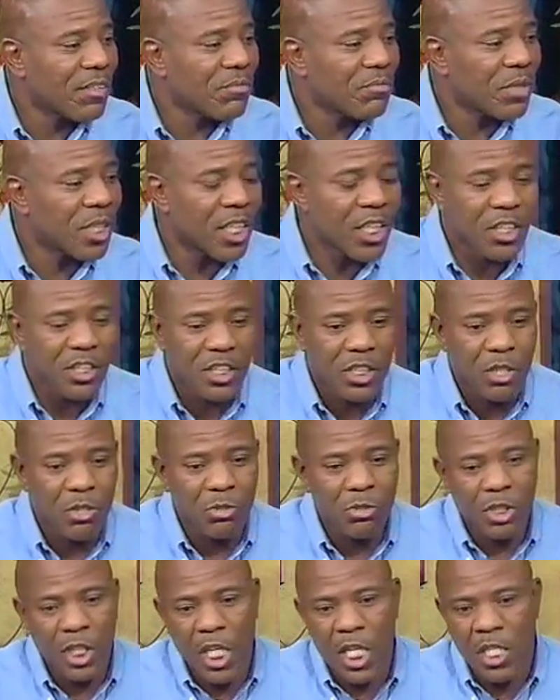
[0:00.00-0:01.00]
because
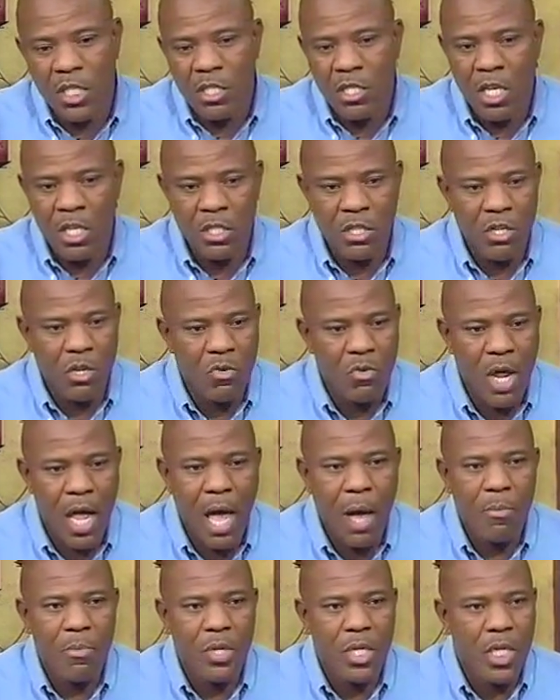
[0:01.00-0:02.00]
those things just don't
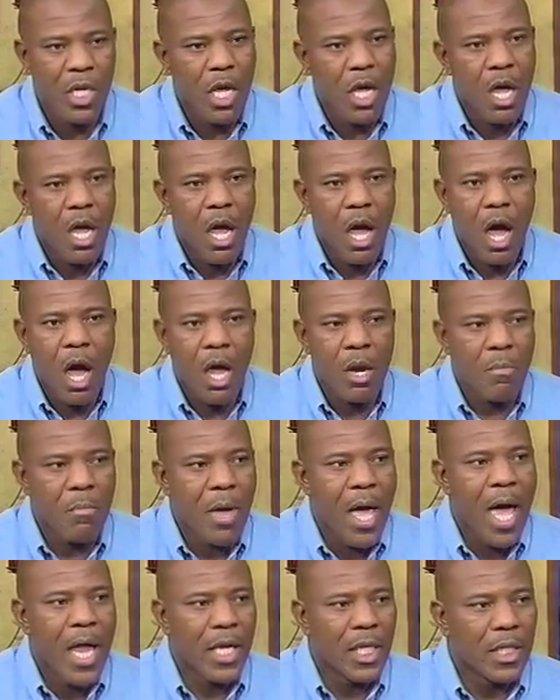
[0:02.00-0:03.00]
happen
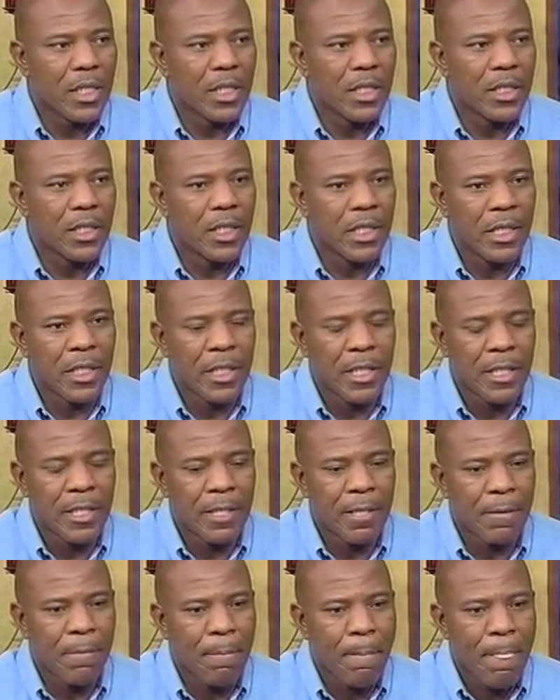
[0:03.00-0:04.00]
automatically.
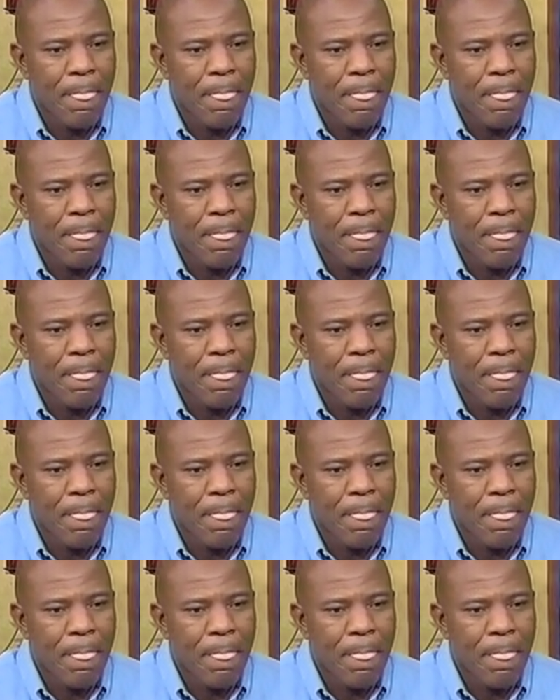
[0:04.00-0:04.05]
Mm-hmm.